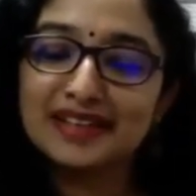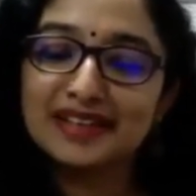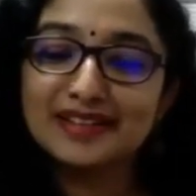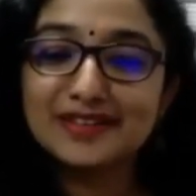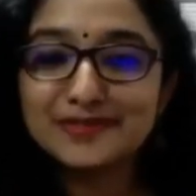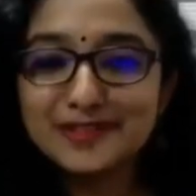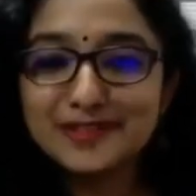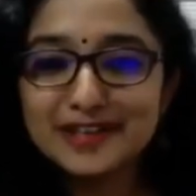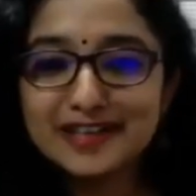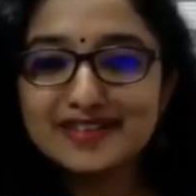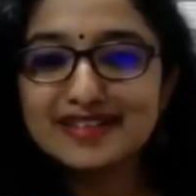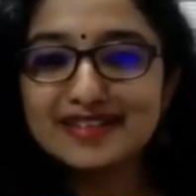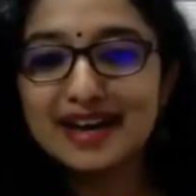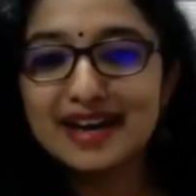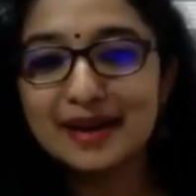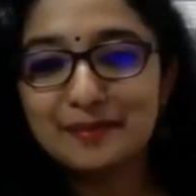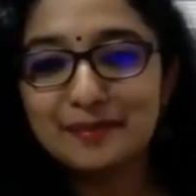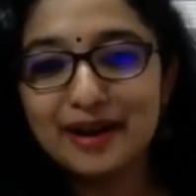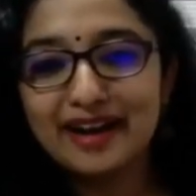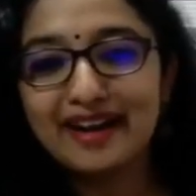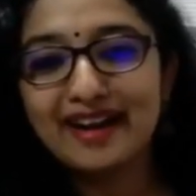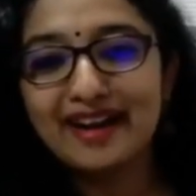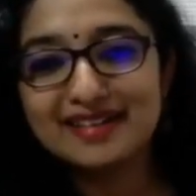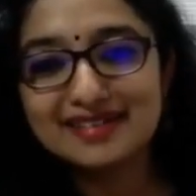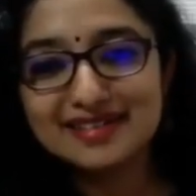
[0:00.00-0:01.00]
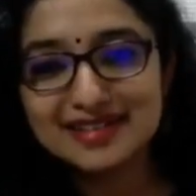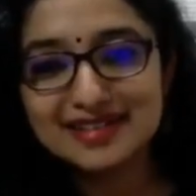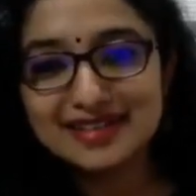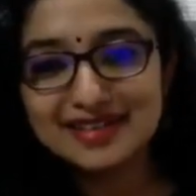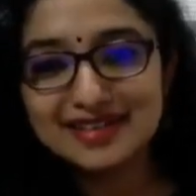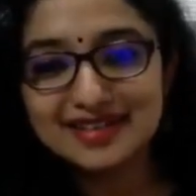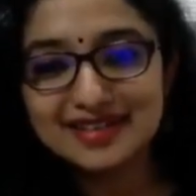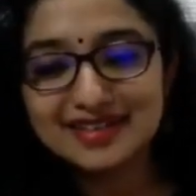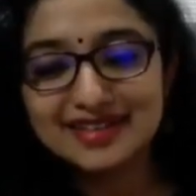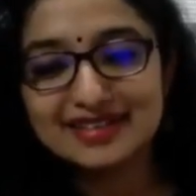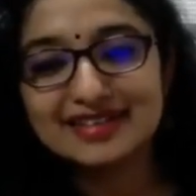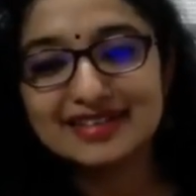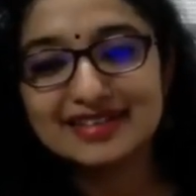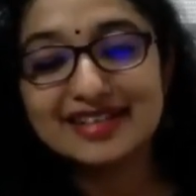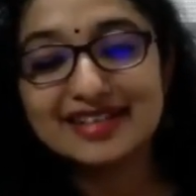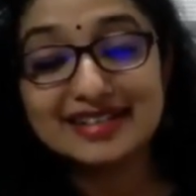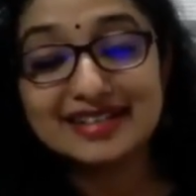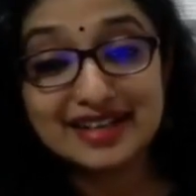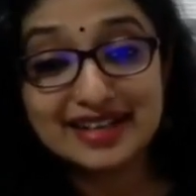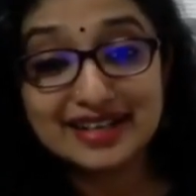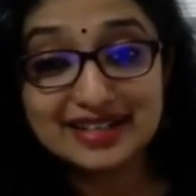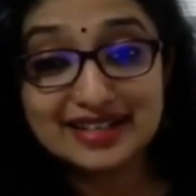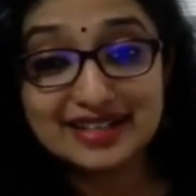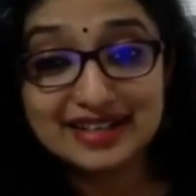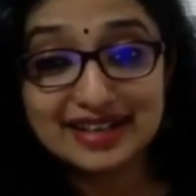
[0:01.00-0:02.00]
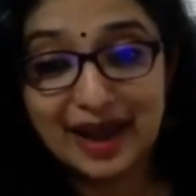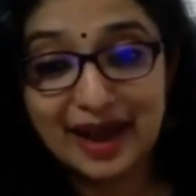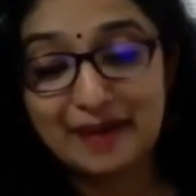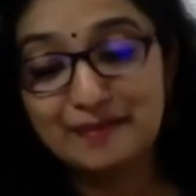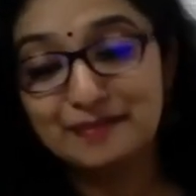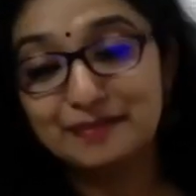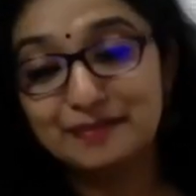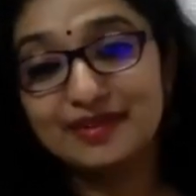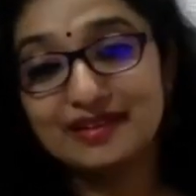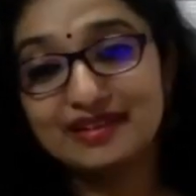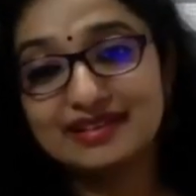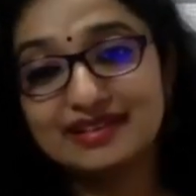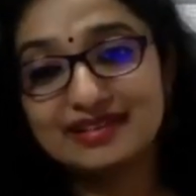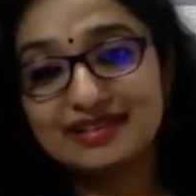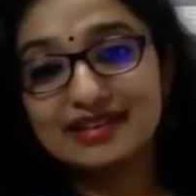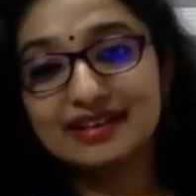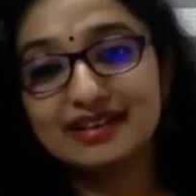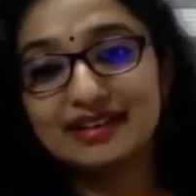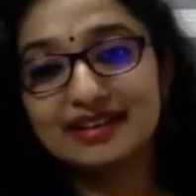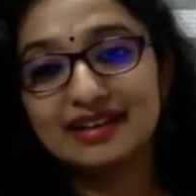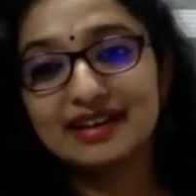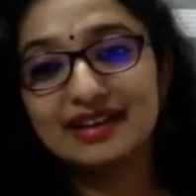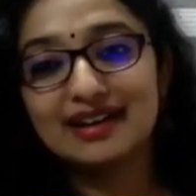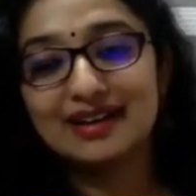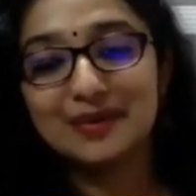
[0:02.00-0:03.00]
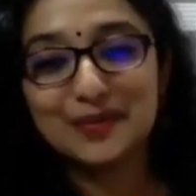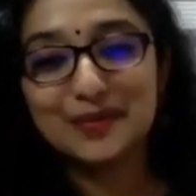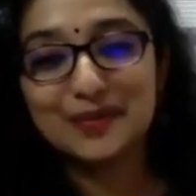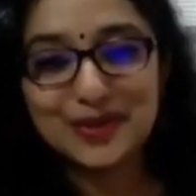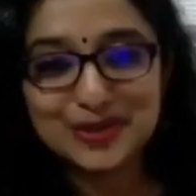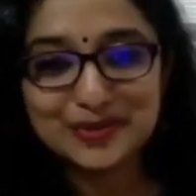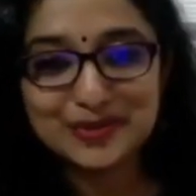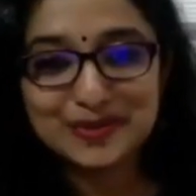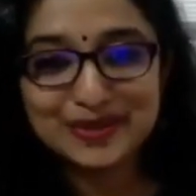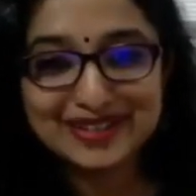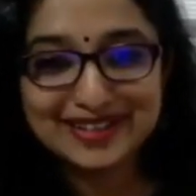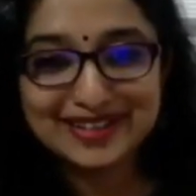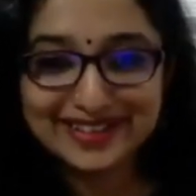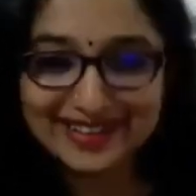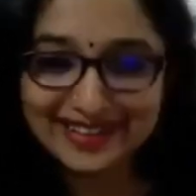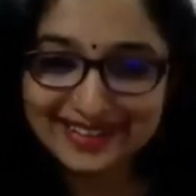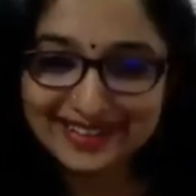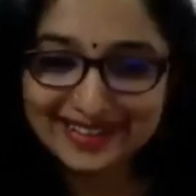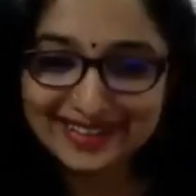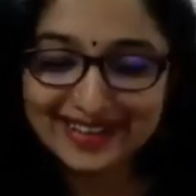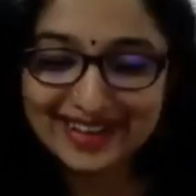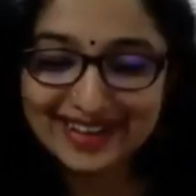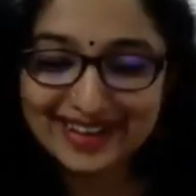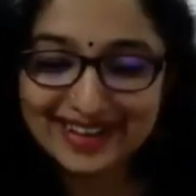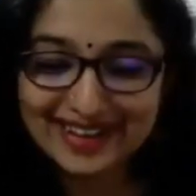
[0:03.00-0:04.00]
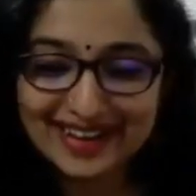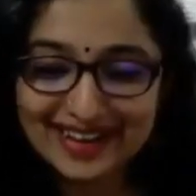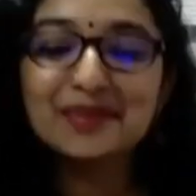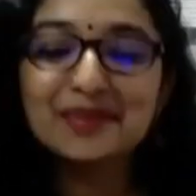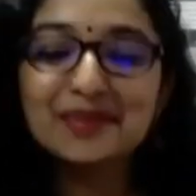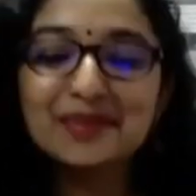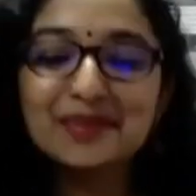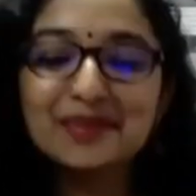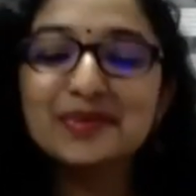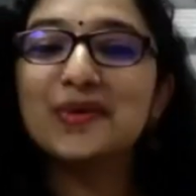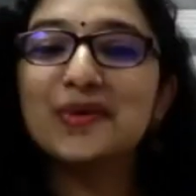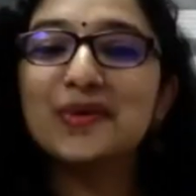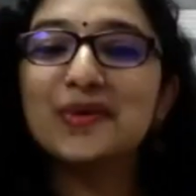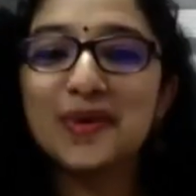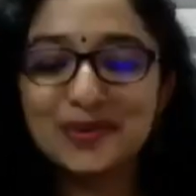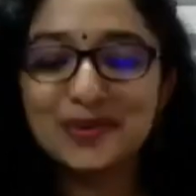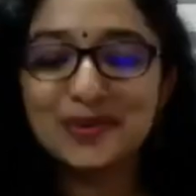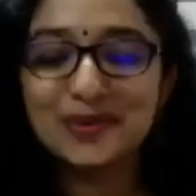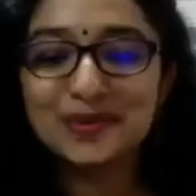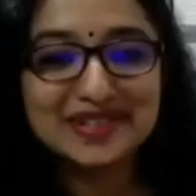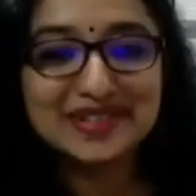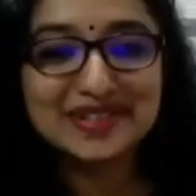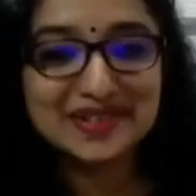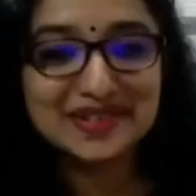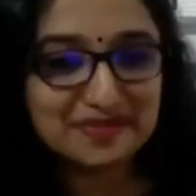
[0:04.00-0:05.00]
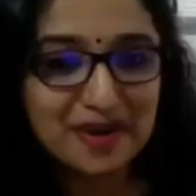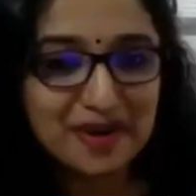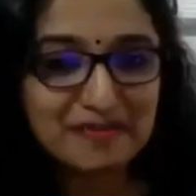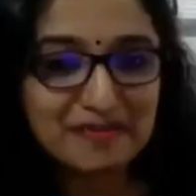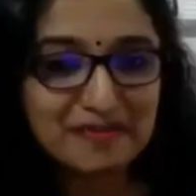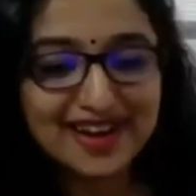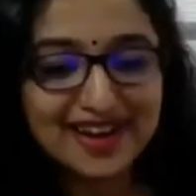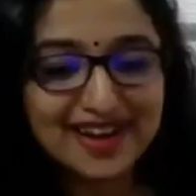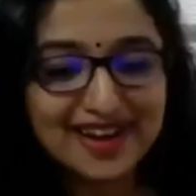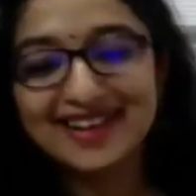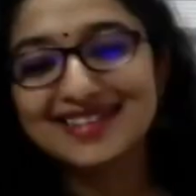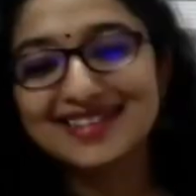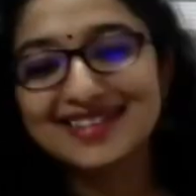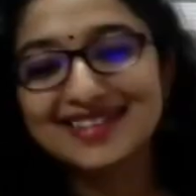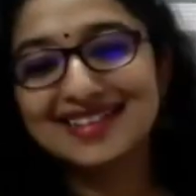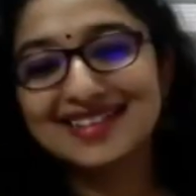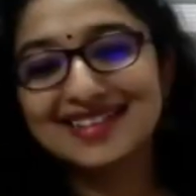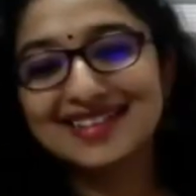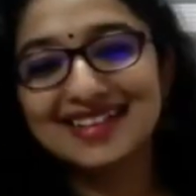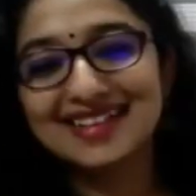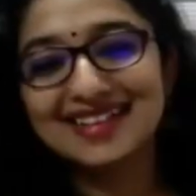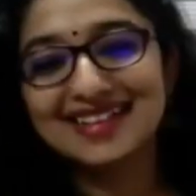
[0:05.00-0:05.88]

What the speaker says: And the first time I entered the CET campus was with her. And I would always remember that.